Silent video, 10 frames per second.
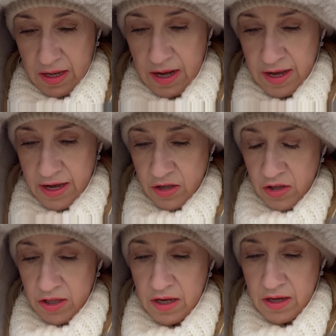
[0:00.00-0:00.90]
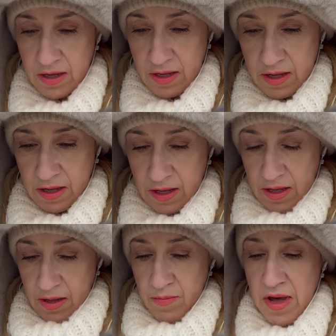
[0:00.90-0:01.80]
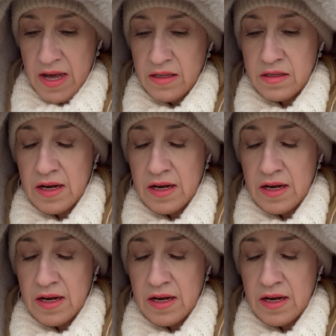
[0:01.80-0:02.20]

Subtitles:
I actually made.